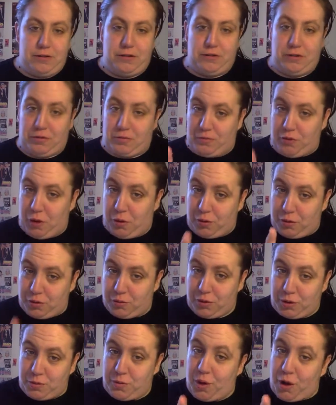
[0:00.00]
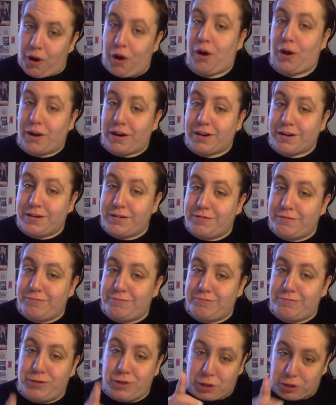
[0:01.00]
you know who you are.
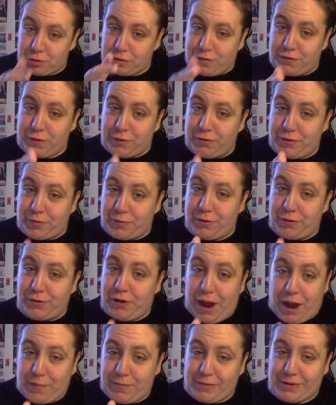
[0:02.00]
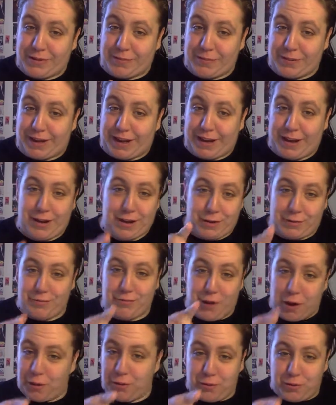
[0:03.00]
Two of you subscribe to me. You
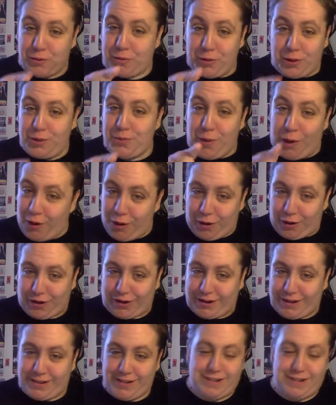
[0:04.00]
know who you are.